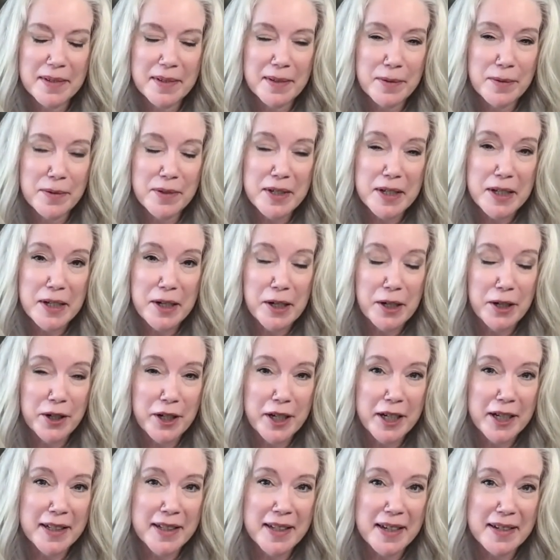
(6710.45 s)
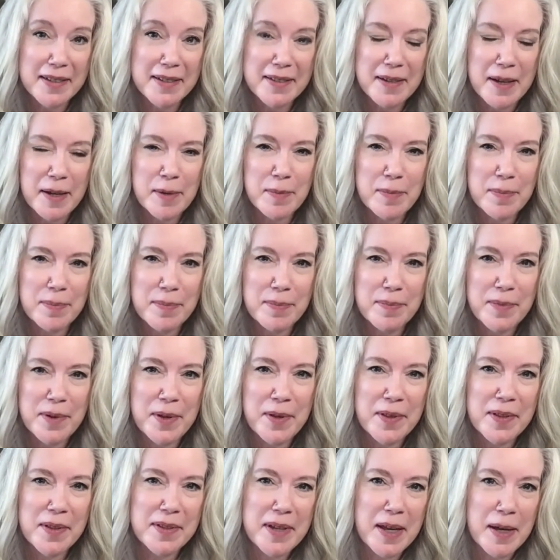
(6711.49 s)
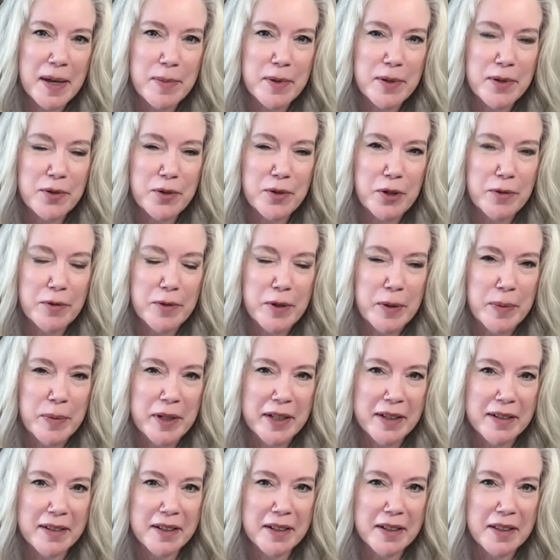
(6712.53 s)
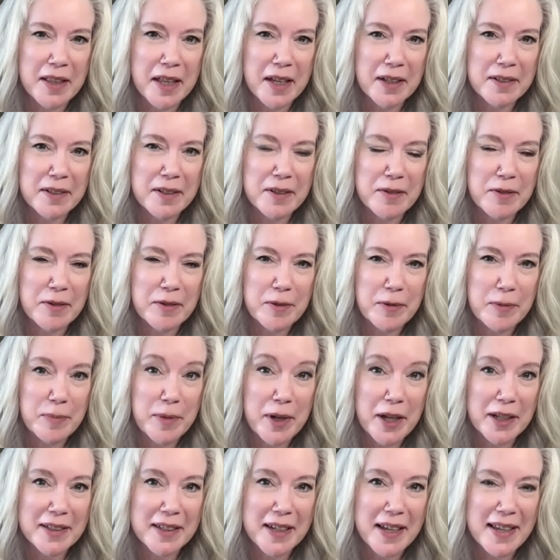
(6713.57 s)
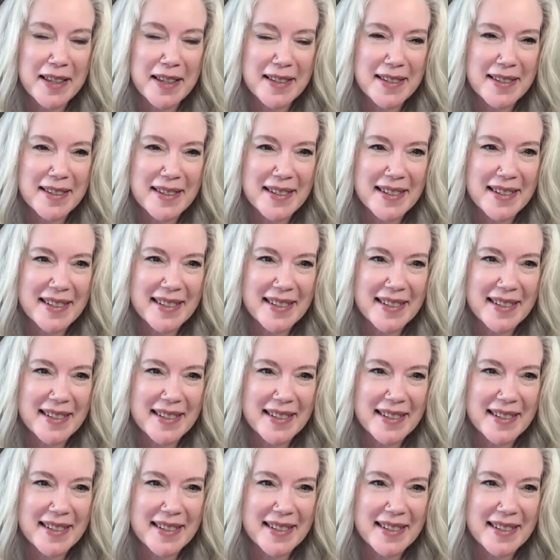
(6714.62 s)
We'll see you here again next time on the Tapestry Feminine Collective Podcast.